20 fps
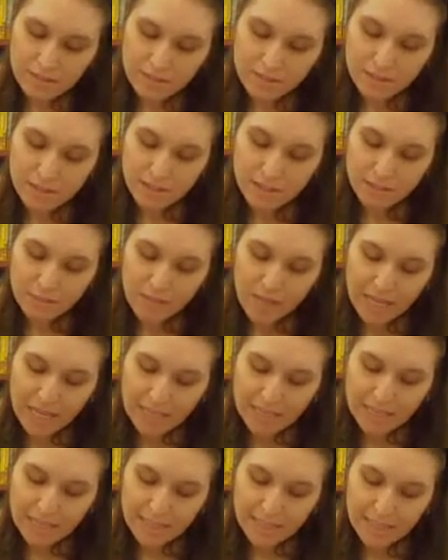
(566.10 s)
done
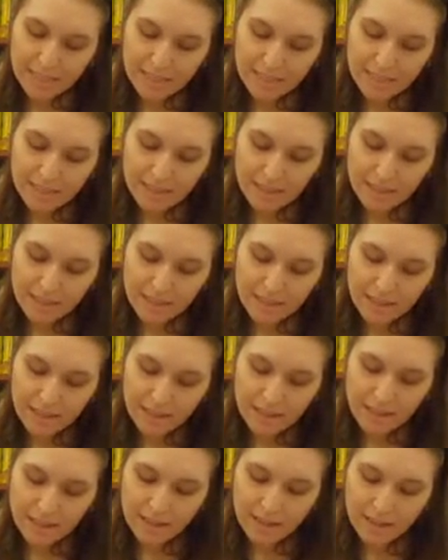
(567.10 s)
painting,
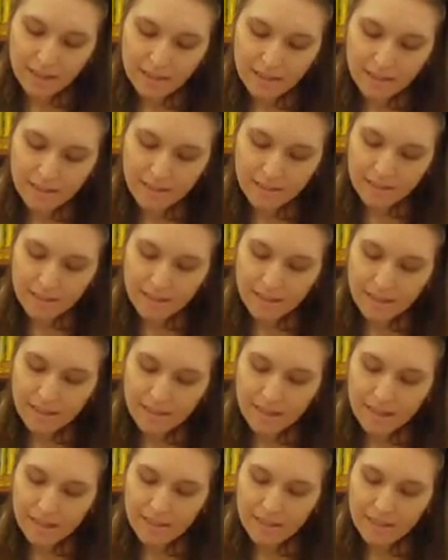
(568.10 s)

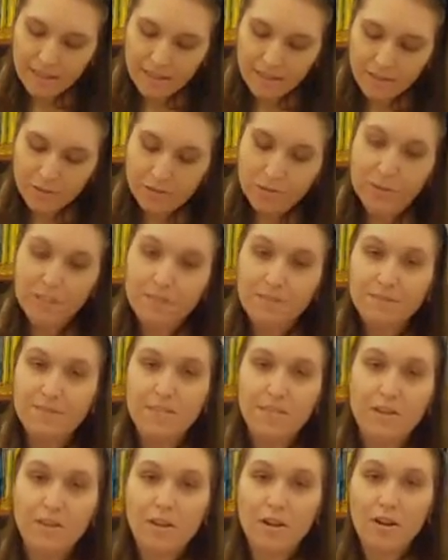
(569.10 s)
that you lift
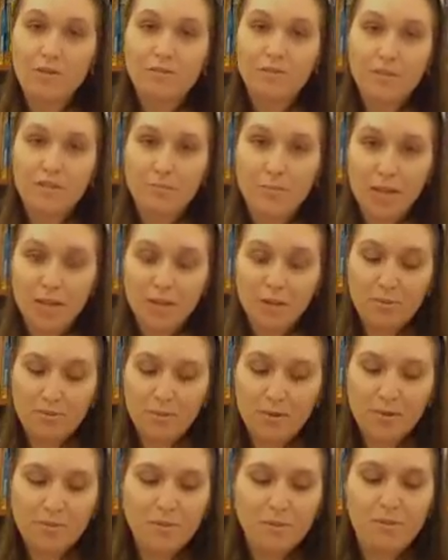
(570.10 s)
it off of the
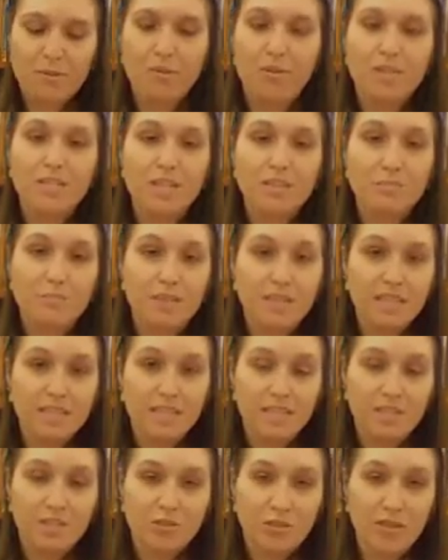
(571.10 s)
paper before it's
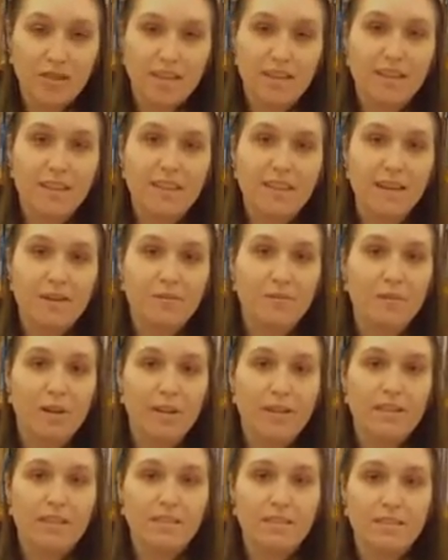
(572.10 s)
completely dry. That
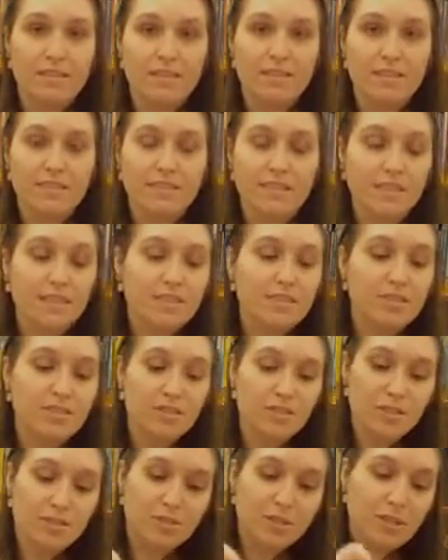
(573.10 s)
way it doesn't stick to
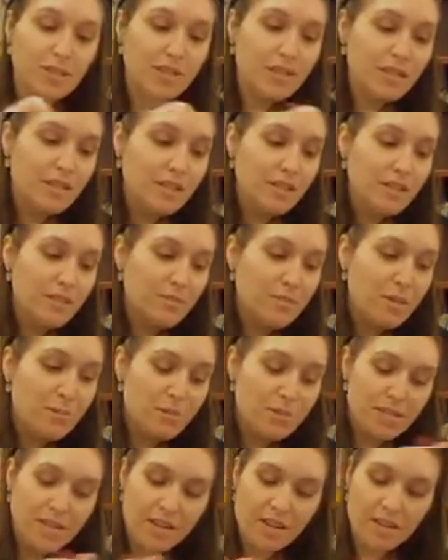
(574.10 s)
your paper
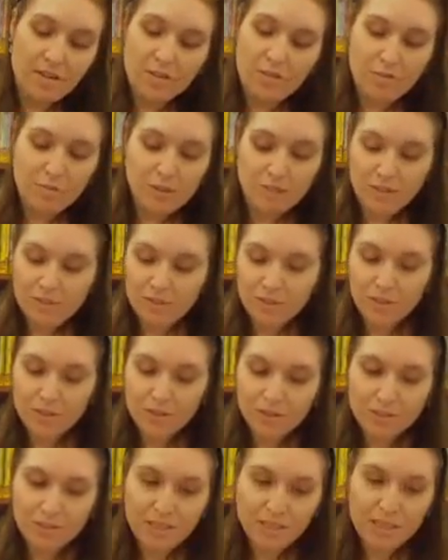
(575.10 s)
towel or whatever you're
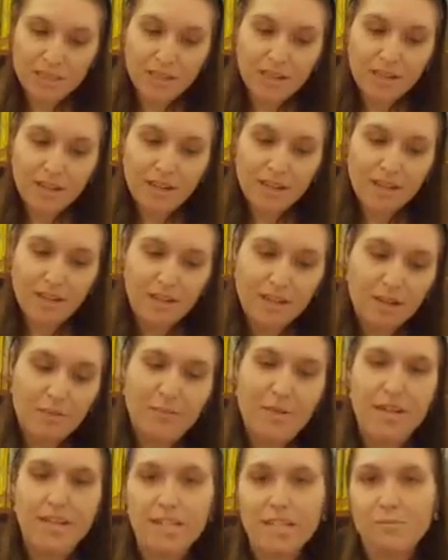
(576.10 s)
using,
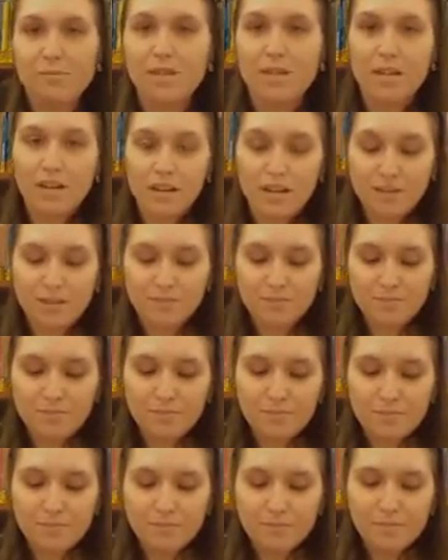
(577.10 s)
and then become,
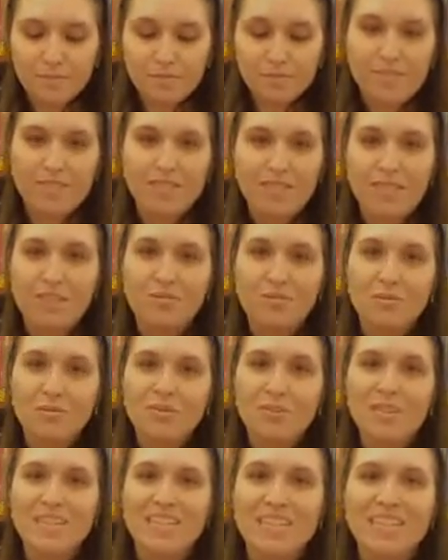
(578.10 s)
you know,
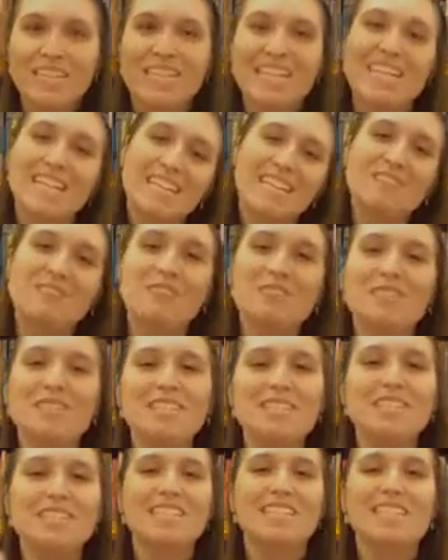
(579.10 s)
it
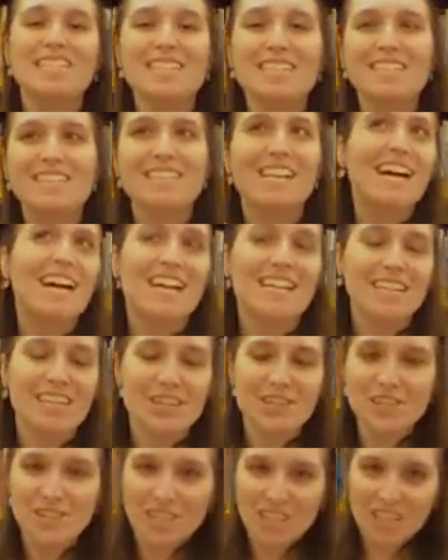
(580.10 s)
ruins the design that
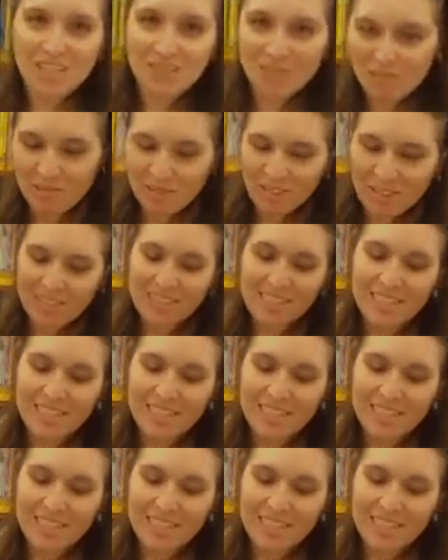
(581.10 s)
you're looking for.